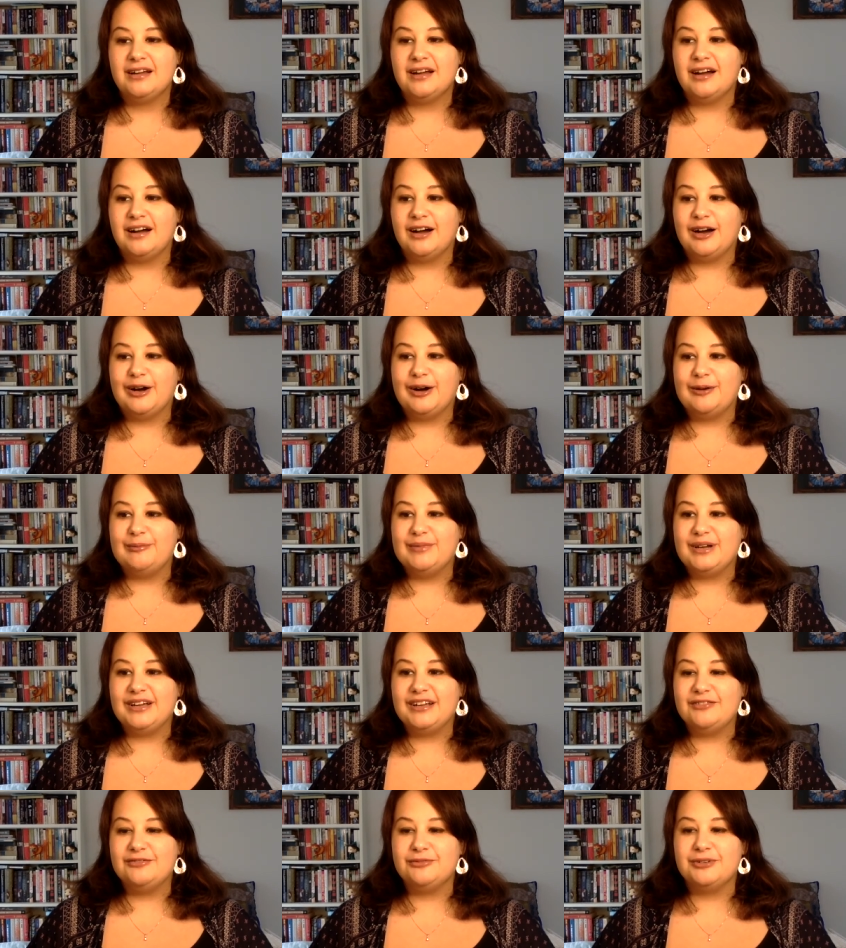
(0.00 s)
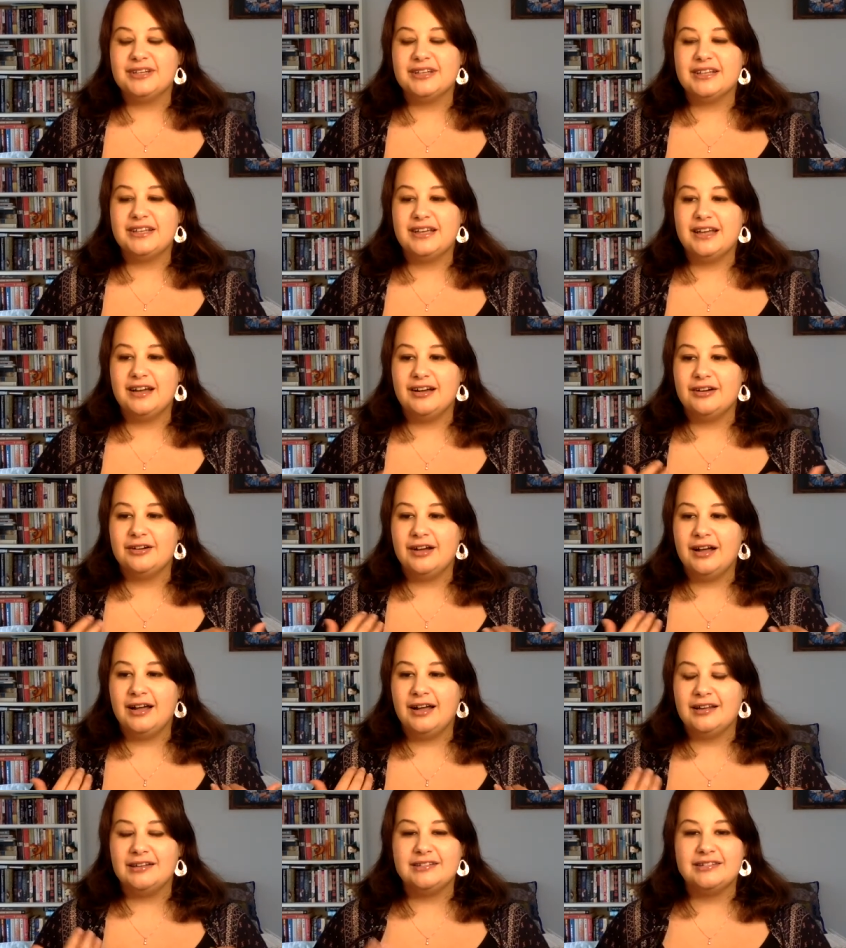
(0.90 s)
Um, really
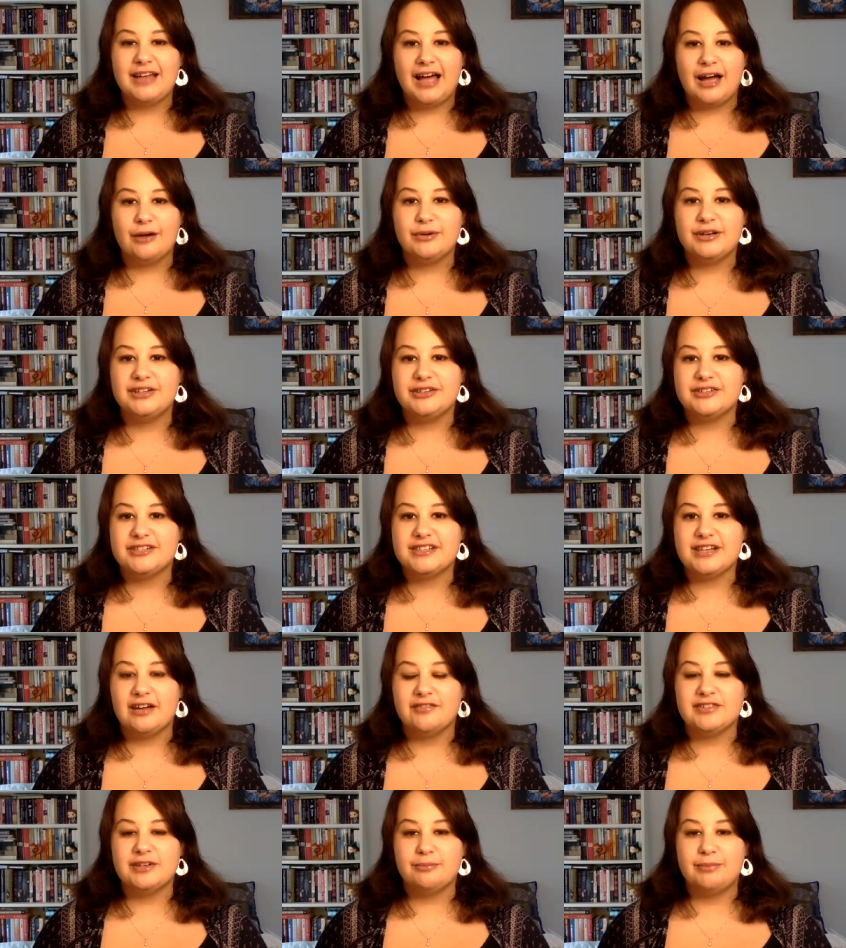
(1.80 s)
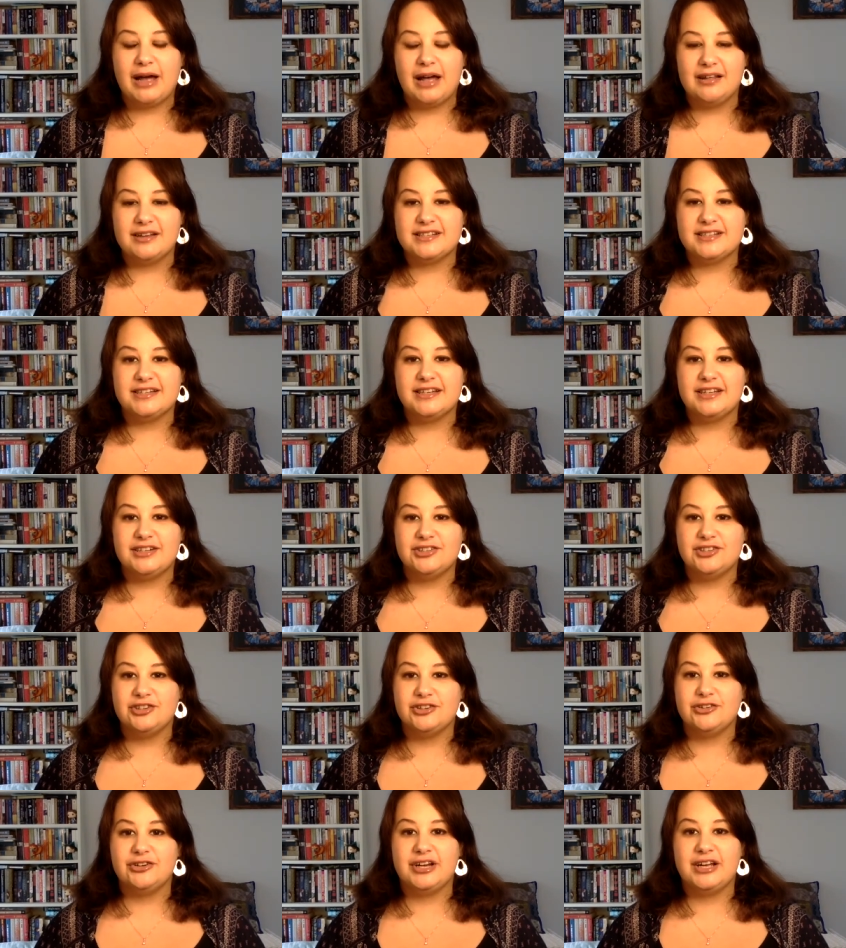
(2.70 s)
allowing yourself to balance and
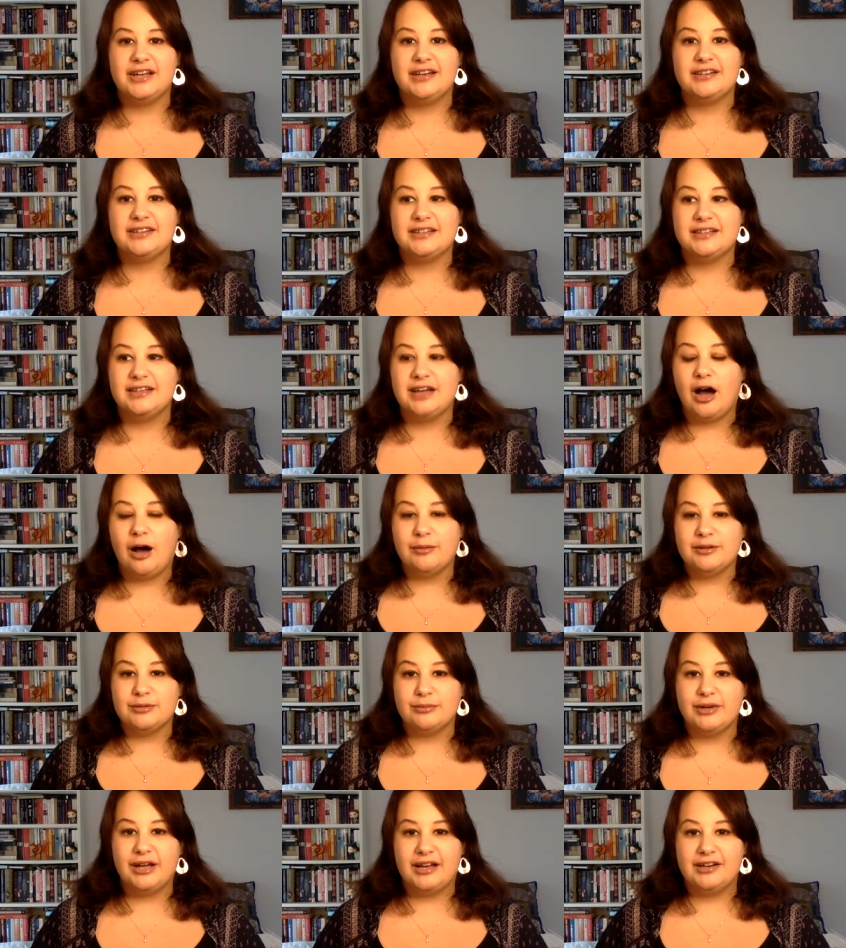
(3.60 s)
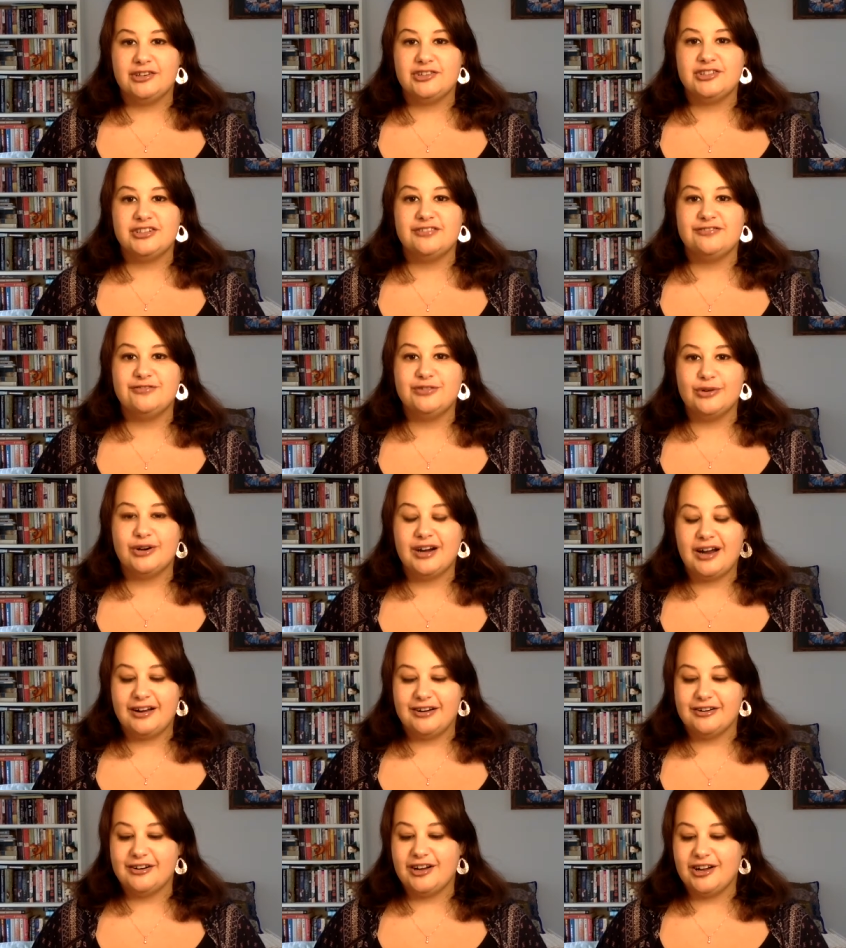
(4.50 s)
integrate the optimal energy for
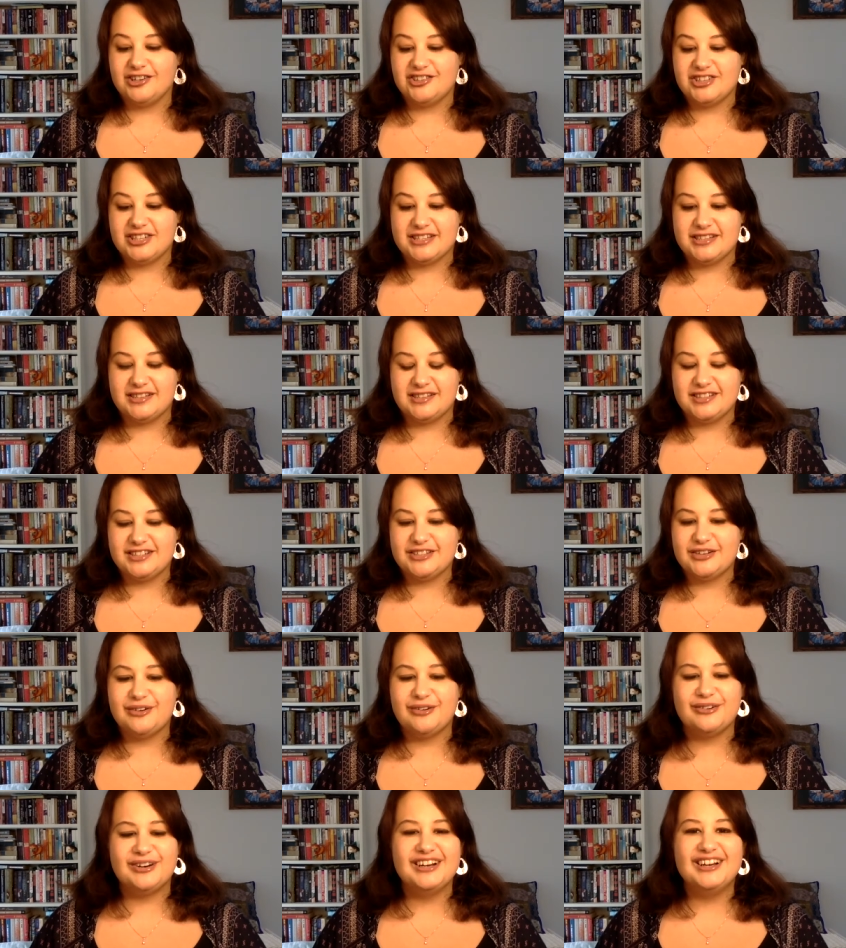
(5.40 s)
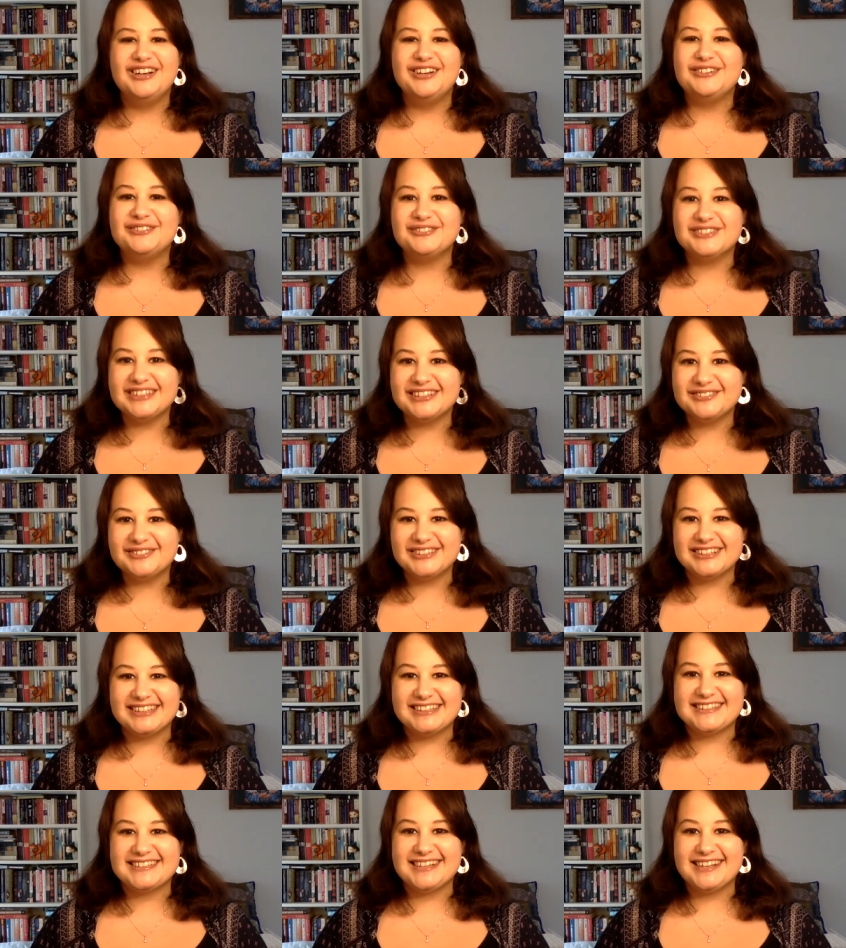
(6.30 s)
higher consciousness. So, really,
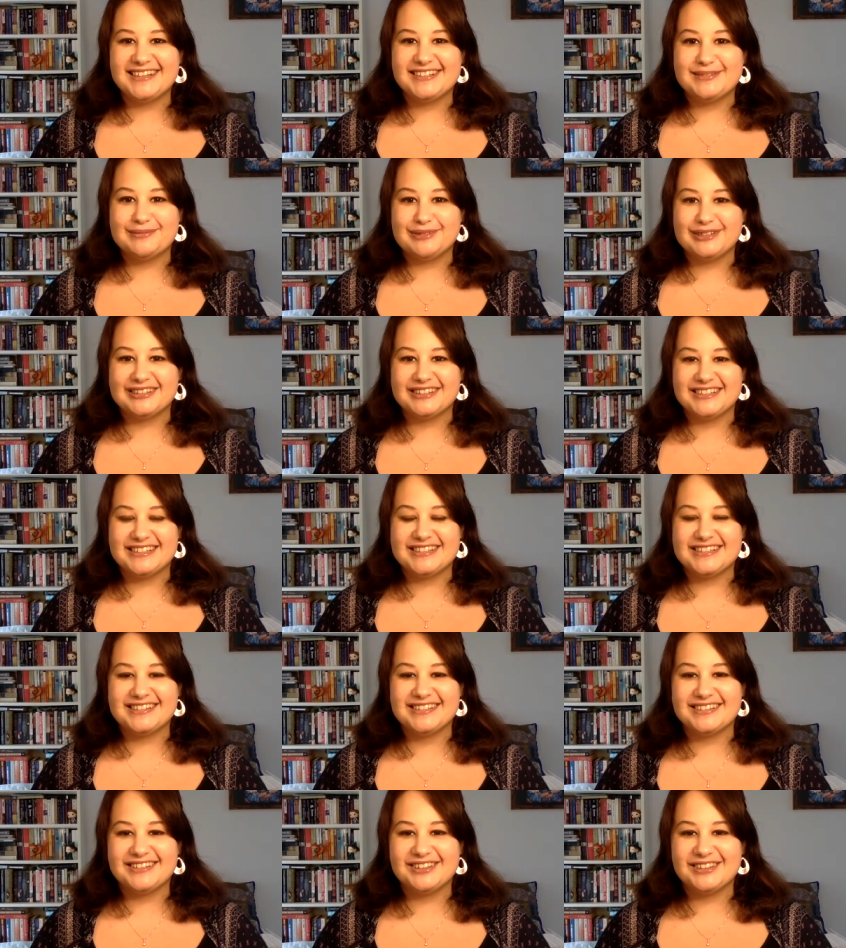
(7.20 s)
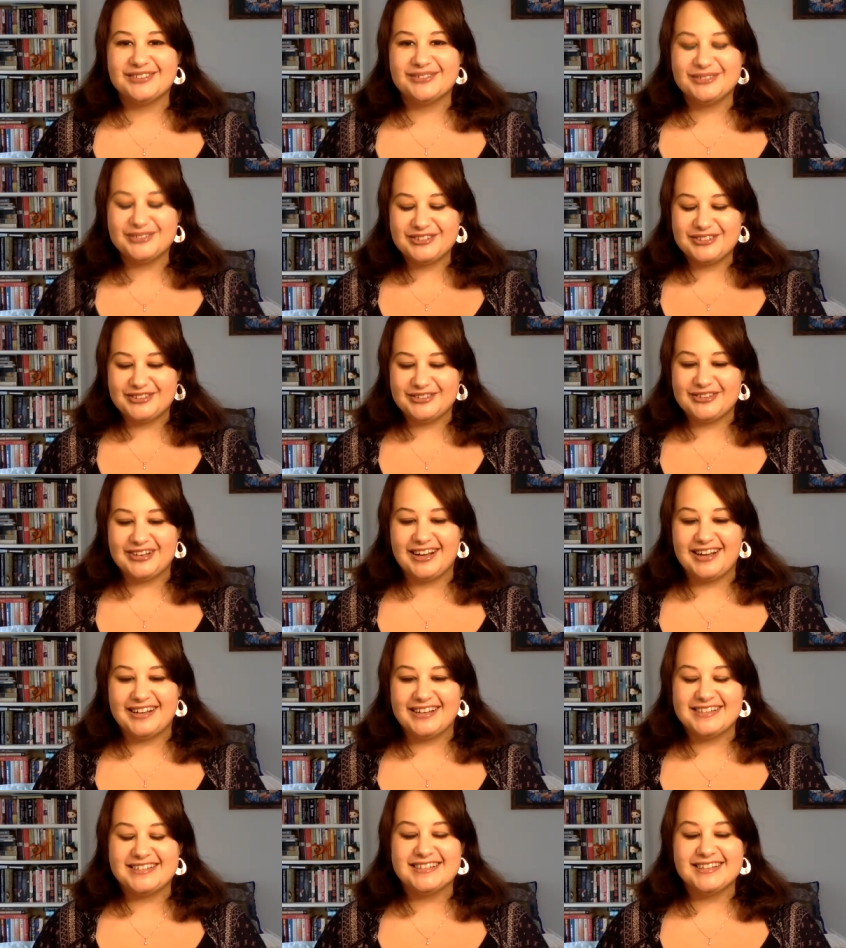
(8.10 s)
really excited to bring this through to you
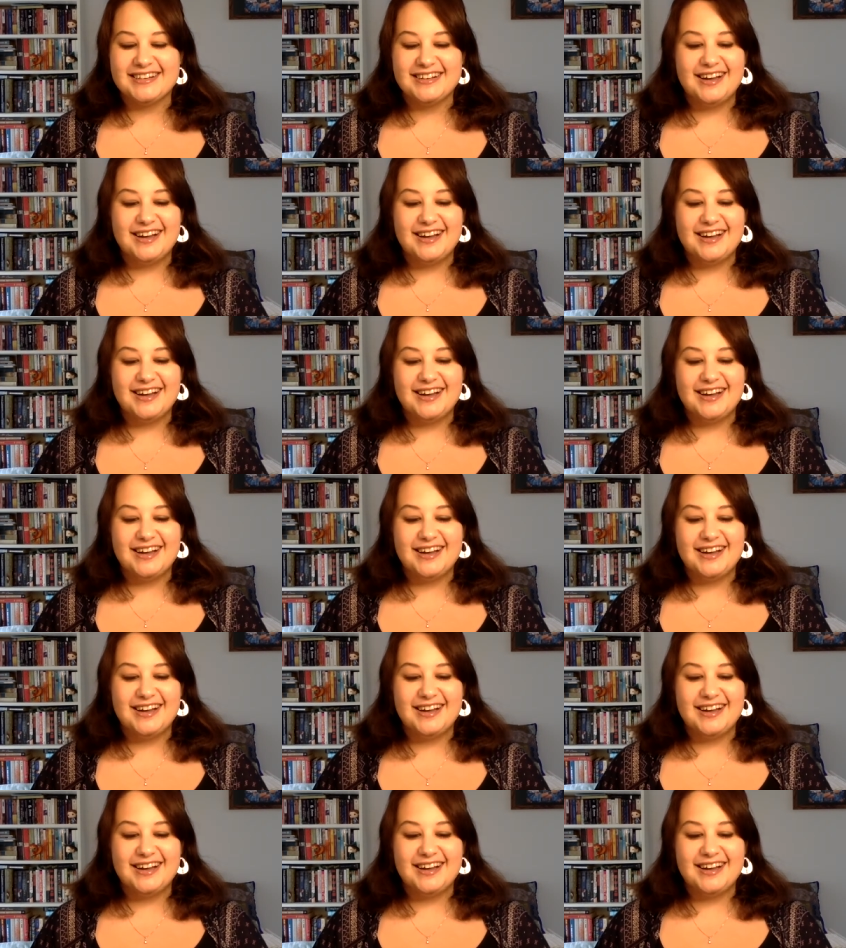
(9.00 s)
guys.